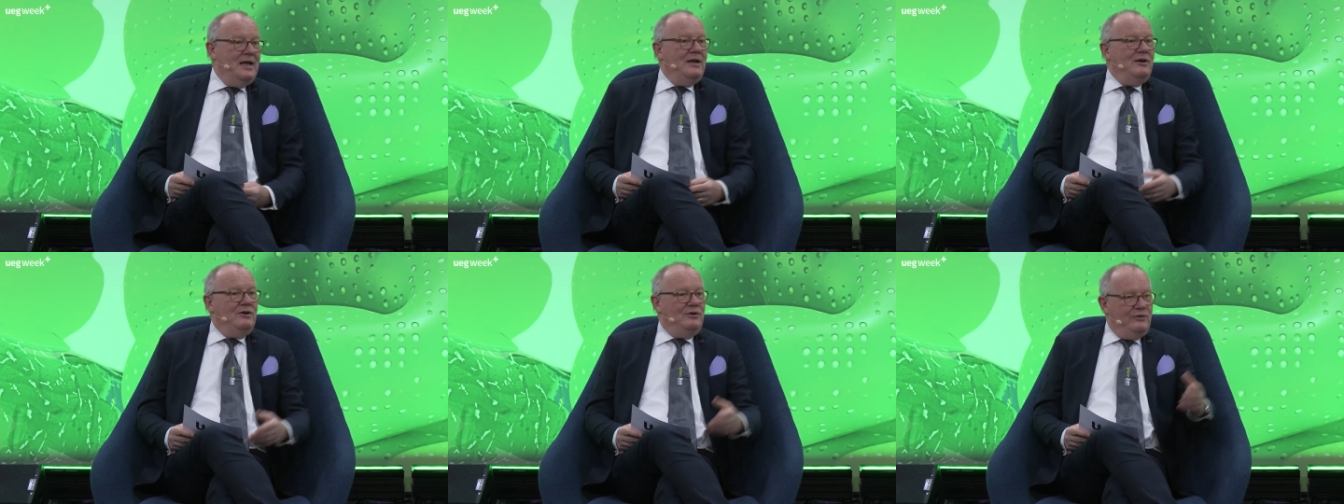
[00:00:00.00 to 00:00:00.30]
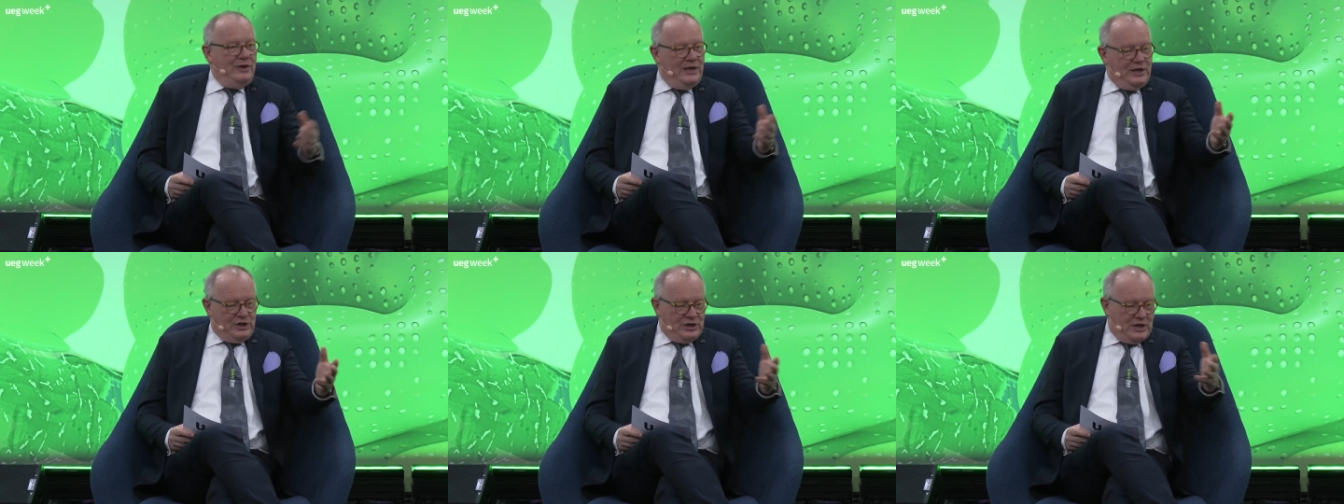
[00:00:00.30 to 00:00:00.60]

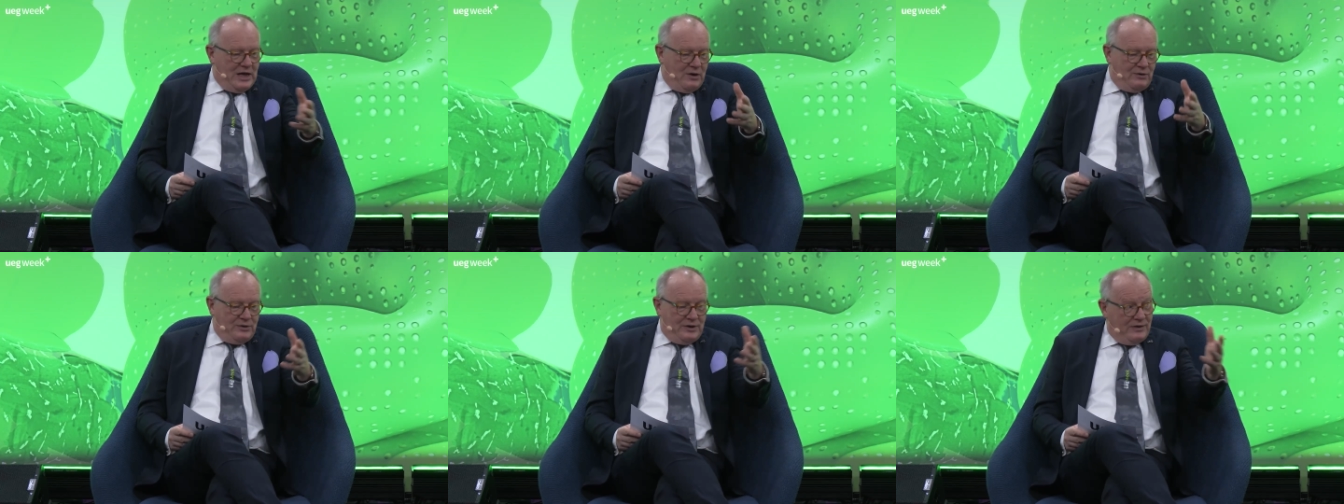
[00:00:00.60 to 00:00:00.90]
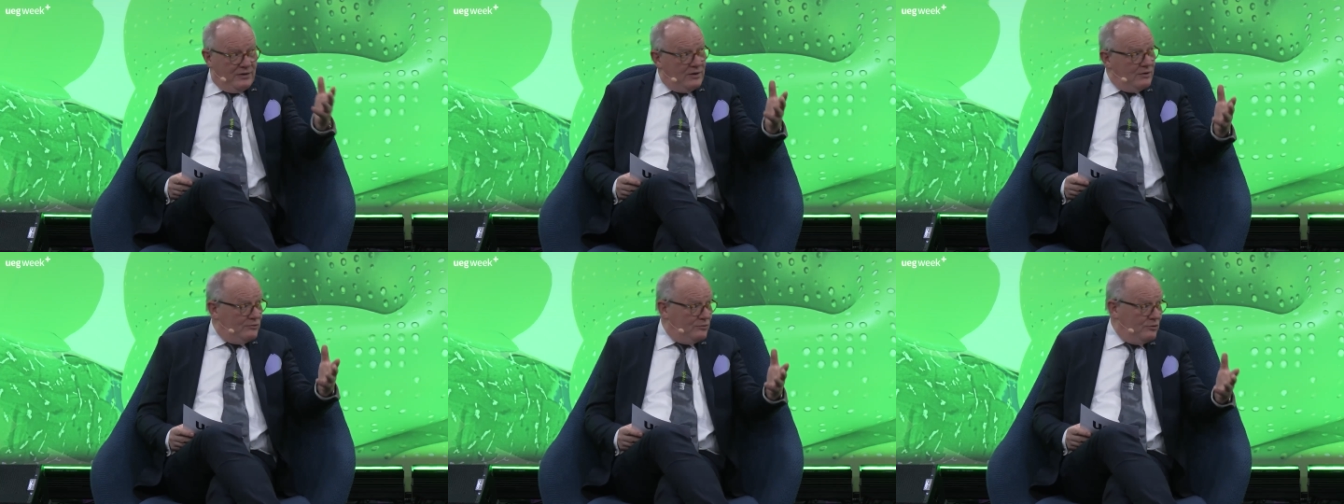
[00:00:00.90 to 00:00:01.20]
reach out
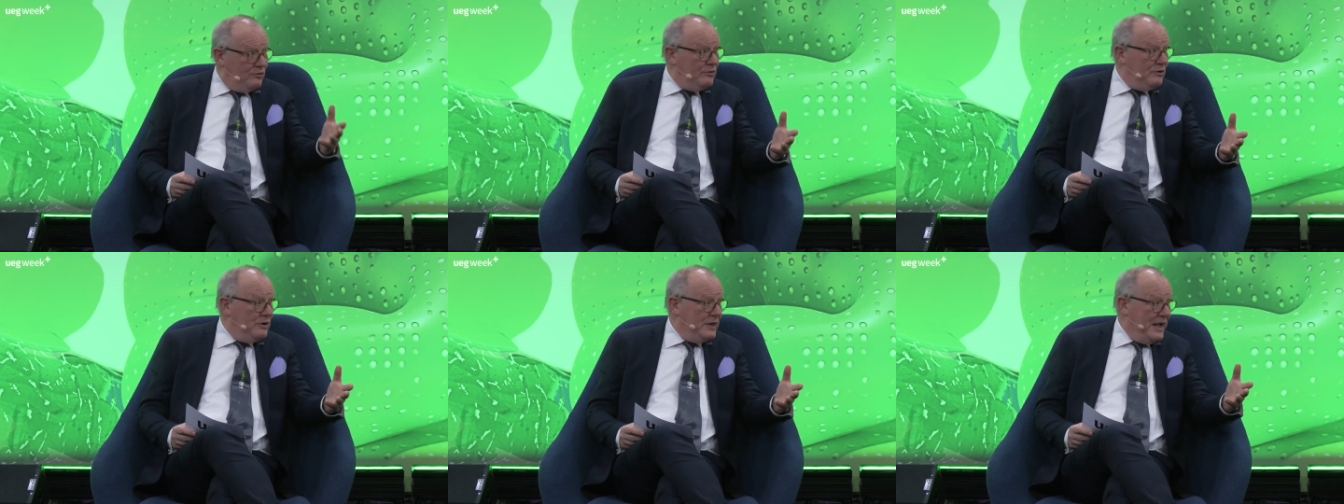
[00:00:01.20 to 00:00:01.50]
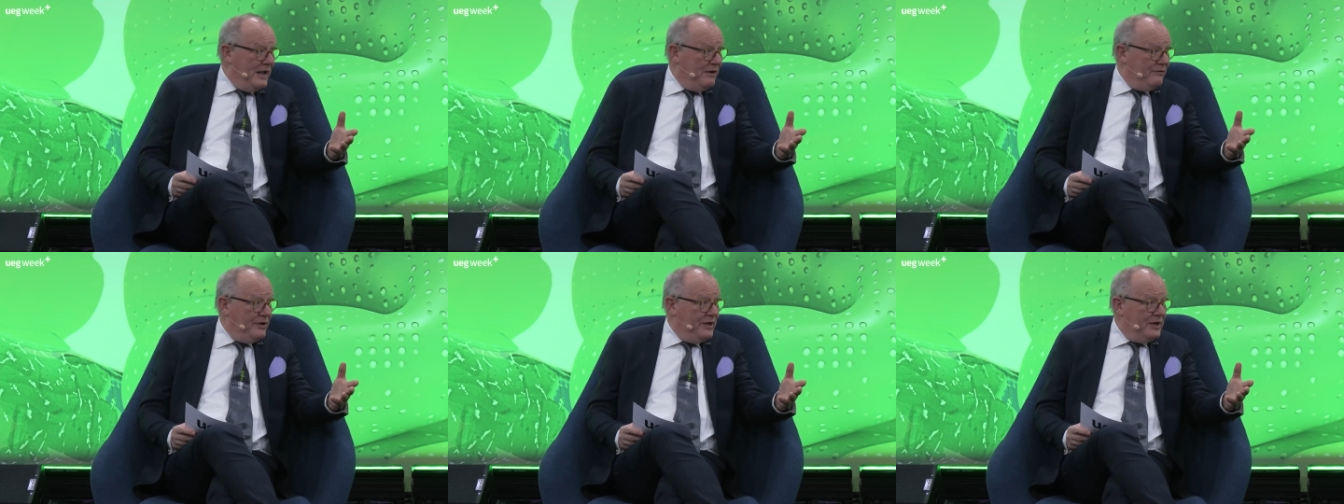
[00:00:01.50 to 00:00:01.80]
in the rural
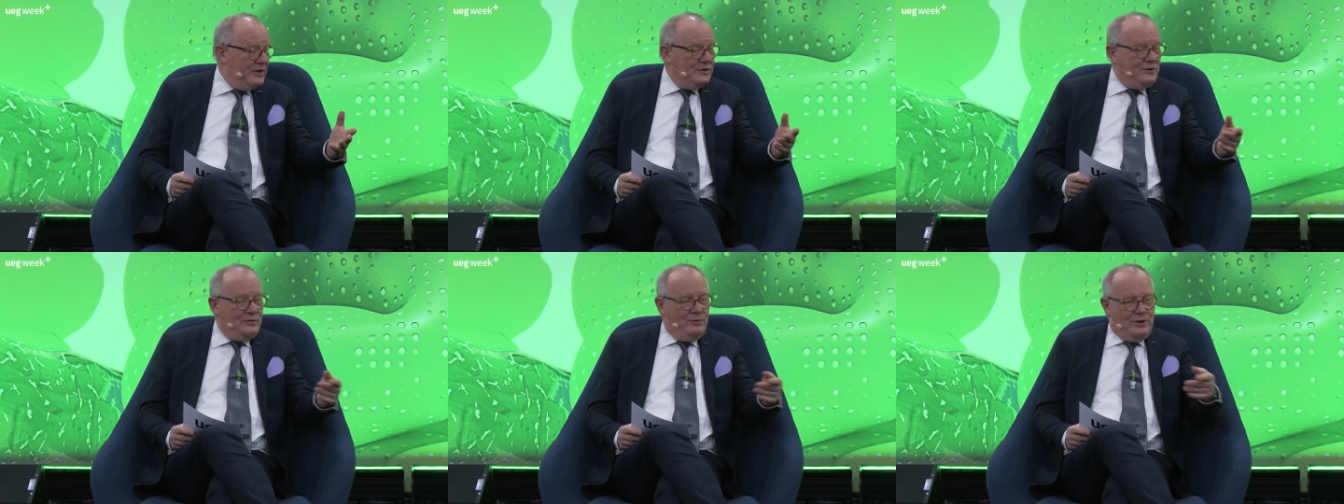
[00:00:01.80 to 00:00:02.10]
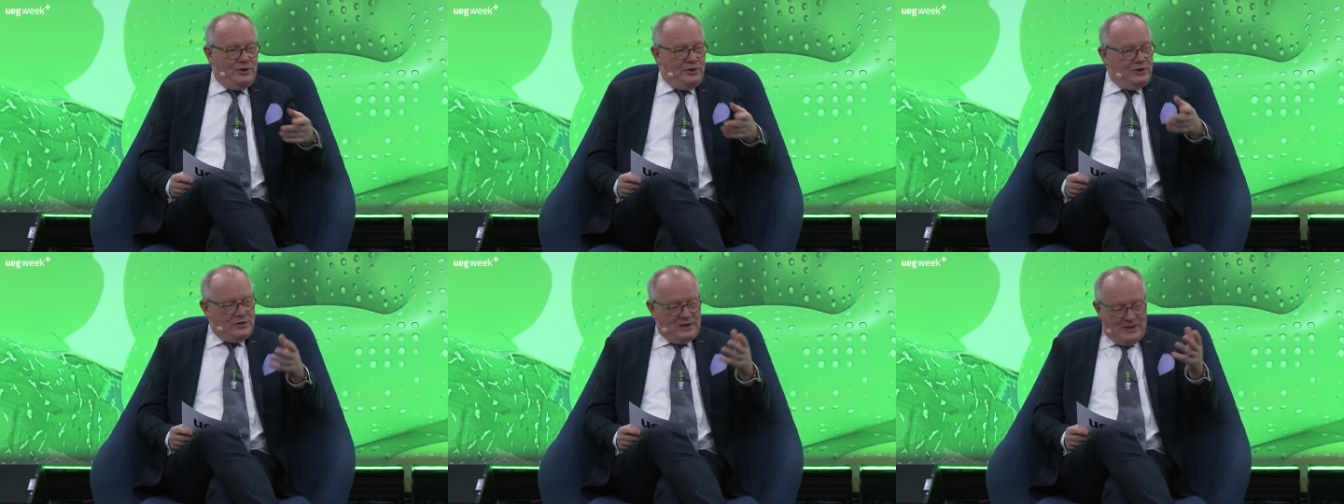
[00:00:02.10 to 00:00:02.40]
areas,
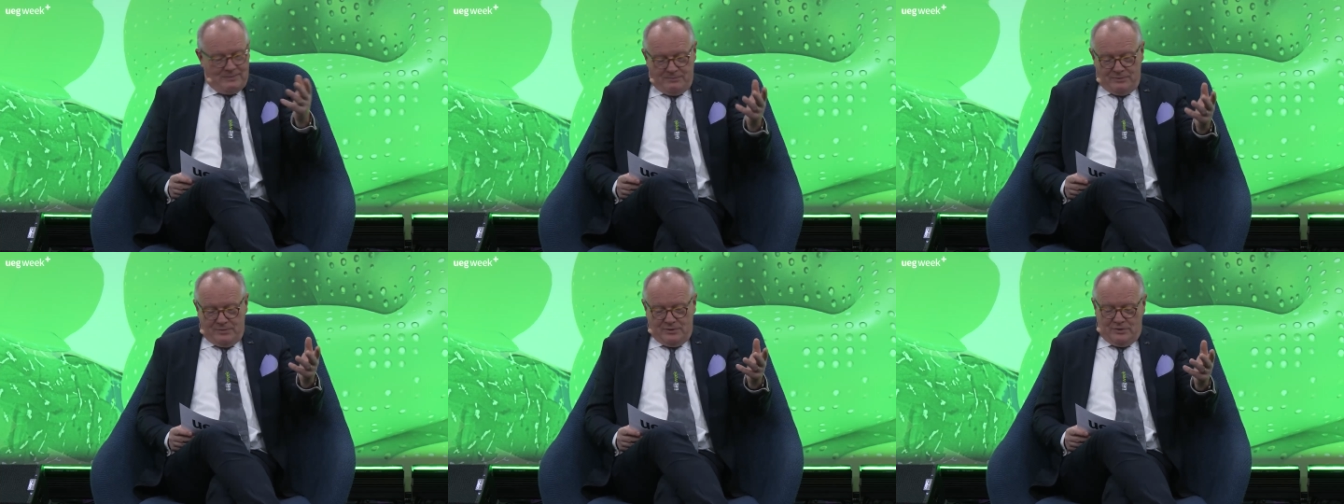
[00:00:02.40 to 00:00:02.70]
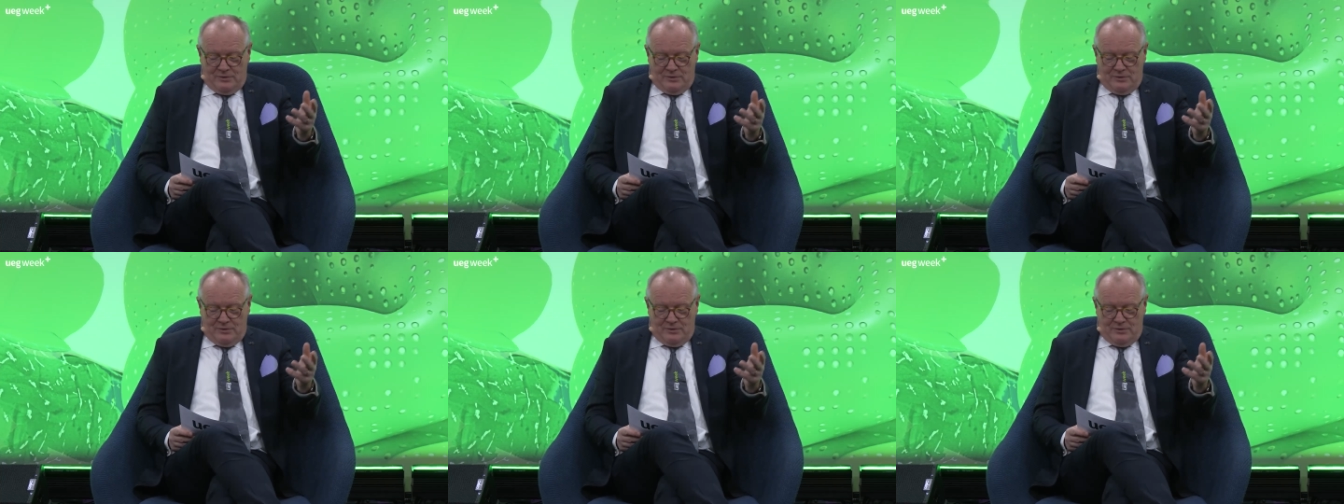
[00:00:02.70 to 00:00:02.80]
which some